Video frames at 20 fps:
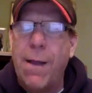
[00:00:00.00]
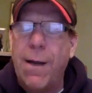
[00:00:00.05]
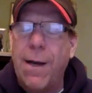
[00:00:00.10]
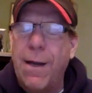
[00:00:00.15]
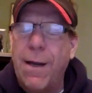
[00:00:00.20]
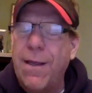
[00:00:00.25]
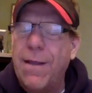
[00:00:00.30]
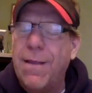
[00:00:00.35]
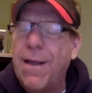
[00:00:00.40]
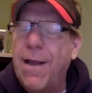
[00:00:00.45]
And I
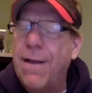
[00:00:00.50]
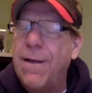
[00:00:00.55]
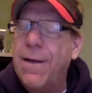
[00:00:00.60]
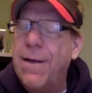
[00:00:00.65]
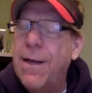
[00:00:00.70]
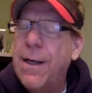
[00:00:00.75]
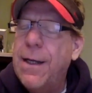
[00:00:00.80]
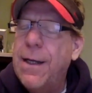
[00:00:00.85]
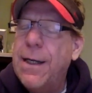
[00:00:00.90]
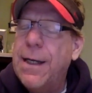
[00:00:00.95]
think that
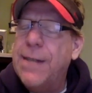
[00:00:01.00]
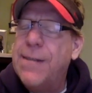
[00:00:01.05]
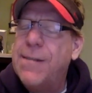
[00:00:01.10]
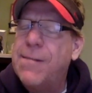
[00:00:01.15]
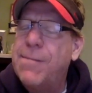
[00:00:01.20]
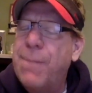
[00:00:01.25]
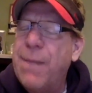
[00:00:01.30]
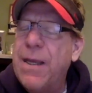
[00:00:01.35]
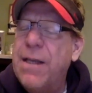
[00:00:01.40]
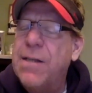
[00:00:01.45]
it
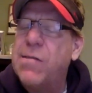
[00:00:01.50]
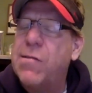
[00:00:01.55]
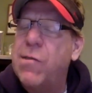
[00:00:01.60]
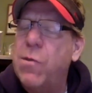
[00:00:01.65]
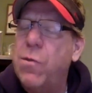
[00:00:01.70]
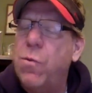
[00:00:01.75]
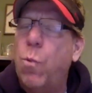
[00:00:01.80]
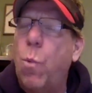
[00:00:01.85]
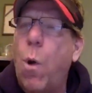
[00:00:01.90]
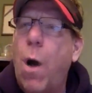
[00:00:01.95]
speaks
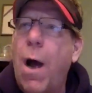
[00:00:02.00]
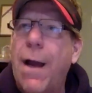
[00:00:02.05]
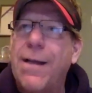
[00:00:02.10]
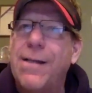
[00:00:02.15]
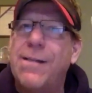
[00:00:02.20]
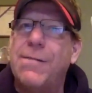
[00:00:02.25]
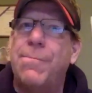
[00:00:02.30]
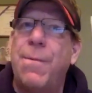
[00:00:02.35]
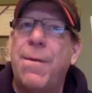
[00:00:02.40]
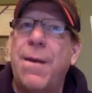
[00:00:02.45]
to why
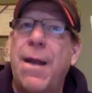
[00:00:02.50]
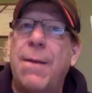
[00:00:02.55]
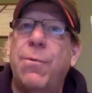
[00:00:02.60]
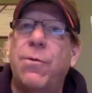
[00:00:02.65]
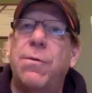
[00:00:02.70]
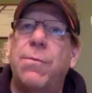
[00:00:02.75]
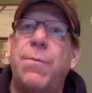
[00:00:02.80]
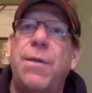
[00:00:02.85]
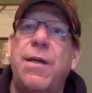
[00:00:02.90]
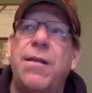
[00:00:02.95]
he's been able
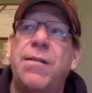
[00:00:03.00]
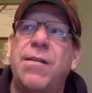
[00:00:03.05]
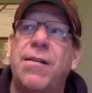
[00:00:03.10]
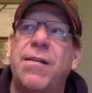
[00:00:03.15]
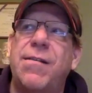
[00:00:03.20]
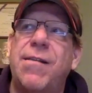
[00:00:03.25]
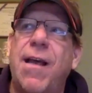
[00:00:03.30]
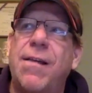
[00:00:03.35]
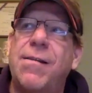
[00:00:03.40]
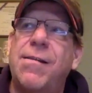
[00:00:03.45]
to be a
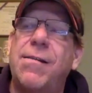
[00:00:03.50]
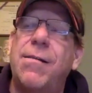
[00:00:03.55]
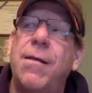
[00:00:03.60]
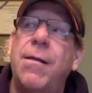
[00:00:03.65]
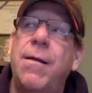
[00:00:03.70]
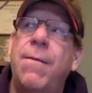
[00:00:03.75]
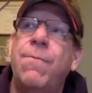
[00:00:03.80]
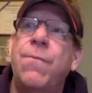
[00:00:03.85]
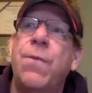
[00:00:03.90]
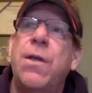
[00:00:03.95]
success
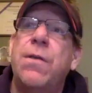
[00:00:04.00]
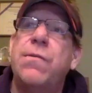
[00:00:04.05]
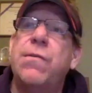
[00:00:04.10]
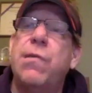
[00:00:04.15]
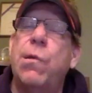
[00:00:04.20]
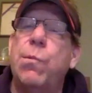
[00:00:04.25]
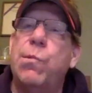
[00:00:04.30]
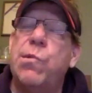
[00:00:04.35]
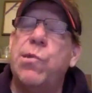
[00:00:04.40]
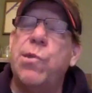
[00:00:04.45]

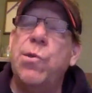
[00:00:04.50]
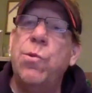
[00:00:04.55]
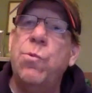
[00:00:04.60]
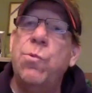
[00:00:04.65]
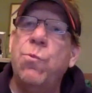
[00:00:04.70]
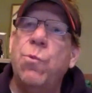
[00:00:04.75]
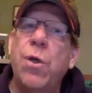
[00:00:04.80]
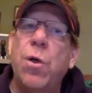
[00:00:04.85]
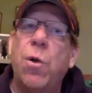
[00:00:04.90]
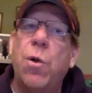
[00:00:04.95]
so
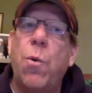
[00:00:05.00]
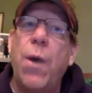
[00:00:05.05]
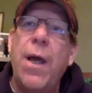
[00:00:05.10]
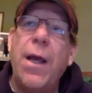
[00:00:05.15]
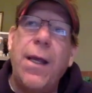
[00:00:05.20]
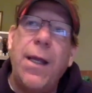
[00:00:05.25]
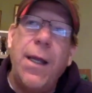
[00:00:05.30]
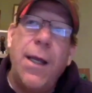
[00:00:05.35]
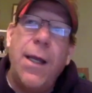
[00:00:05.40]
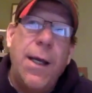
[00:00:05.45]
soon, real
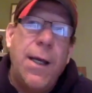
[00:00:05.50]
quick.